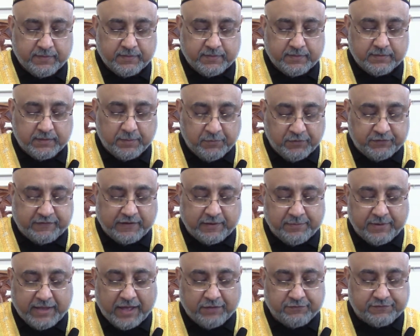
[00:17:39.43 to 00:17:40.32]
The
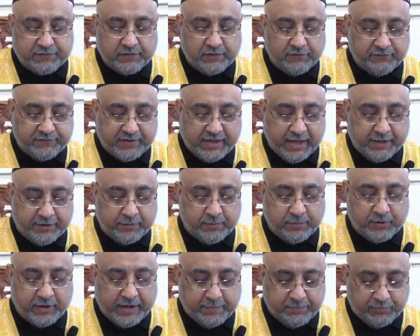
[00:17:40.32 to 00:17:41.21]
Muslim Council of
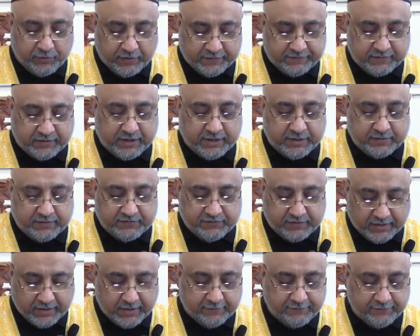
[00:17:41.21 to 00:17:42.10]
Canterbury President
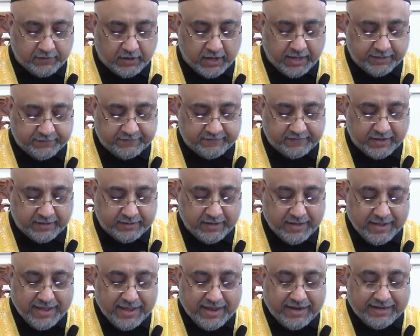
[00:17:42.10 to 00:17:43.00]
Shagaf Khan
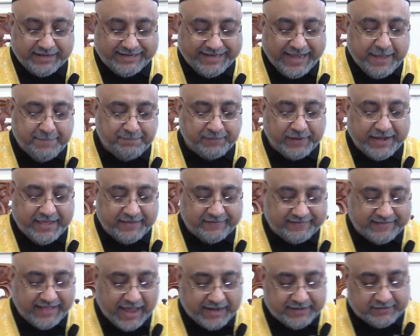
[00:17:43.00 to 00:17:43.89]
said, deeply
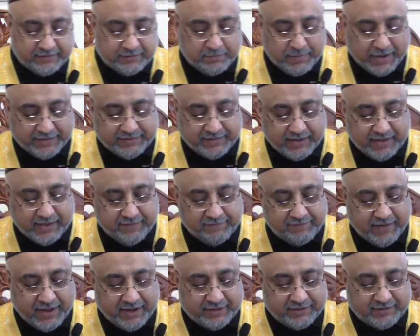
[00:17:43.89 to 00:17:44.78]
saddened by the
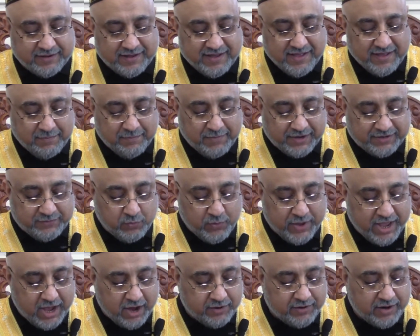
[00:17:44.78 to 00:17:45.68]
event, but
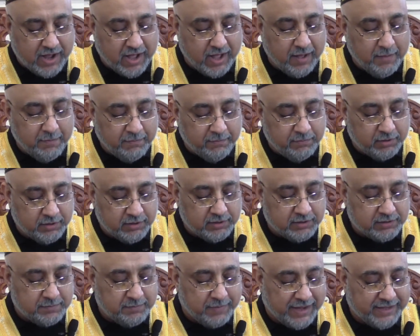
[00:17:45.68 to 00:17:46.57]
we are
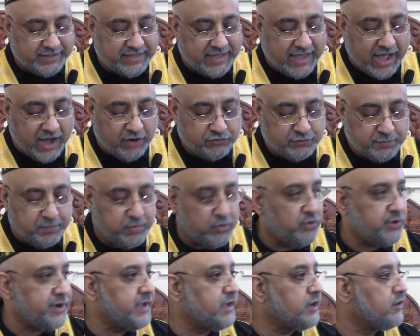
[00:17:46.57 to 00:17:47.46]
humbled by the
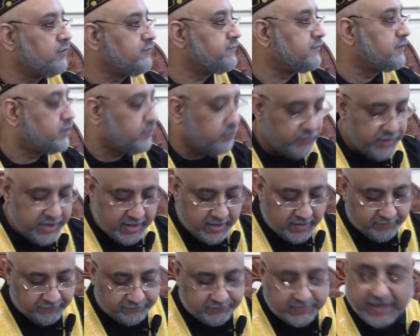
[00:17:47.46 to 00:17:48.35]
outpouring of
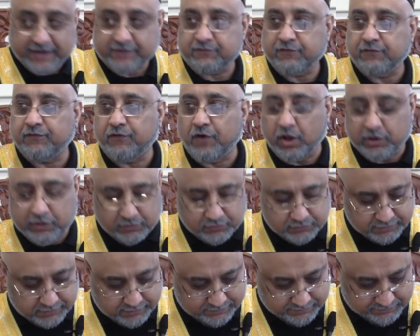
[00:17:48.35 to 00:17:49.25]
grief that
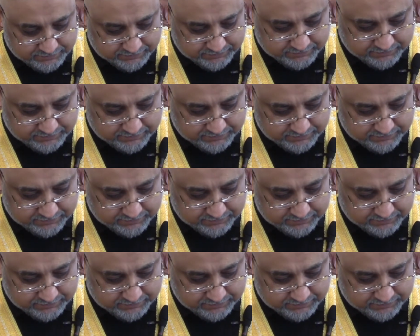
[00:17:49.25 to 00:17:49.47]
followed.